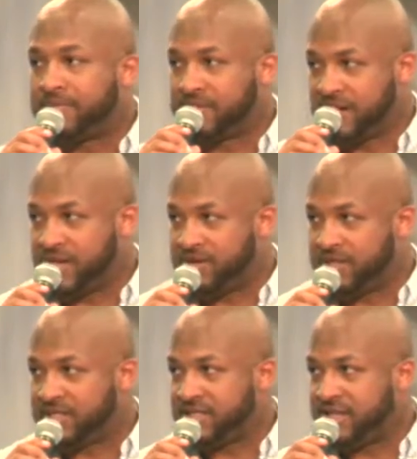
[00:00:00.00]
Y'all hear
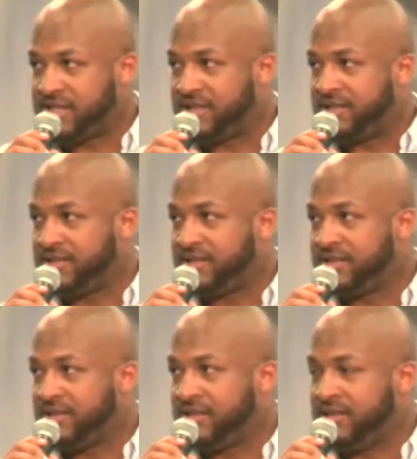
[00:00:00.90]
what I just said?
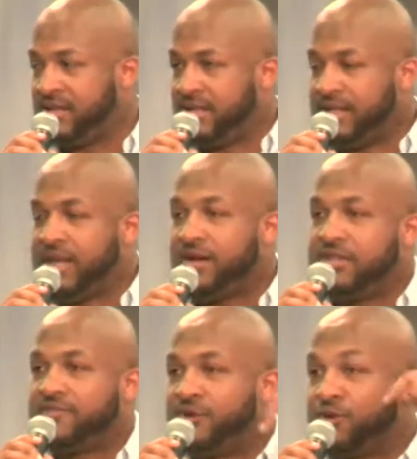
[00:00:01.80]
Let
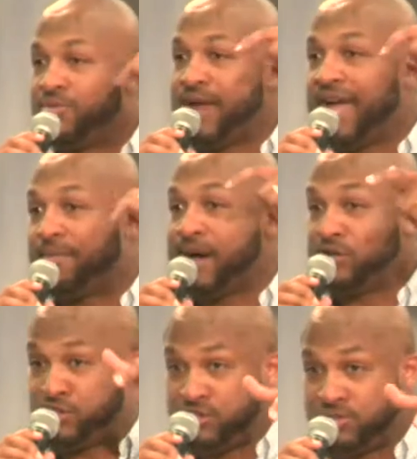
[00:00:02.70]
other folk brag
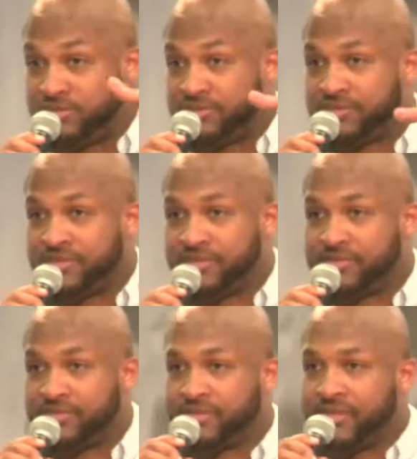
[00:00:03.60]
about you.
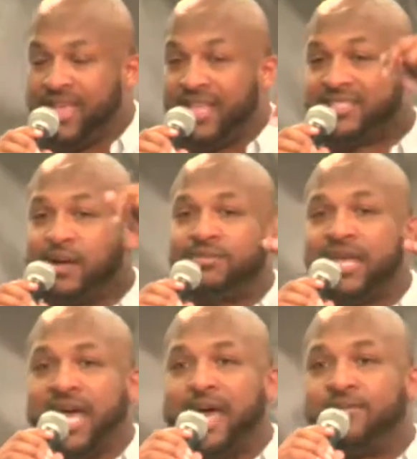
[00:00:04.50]
And
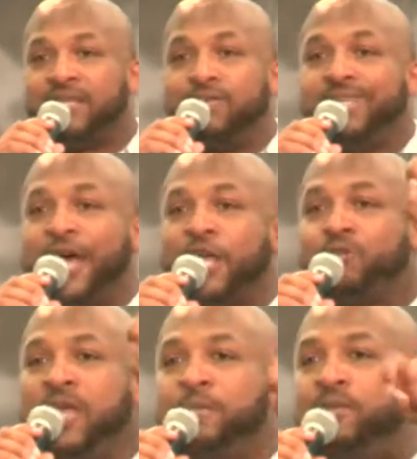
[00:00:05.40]
sometimes, sometimes
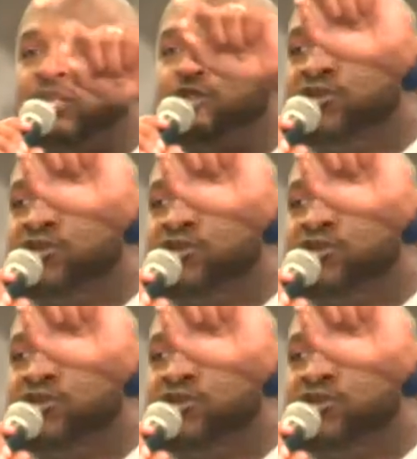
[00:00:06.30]
people that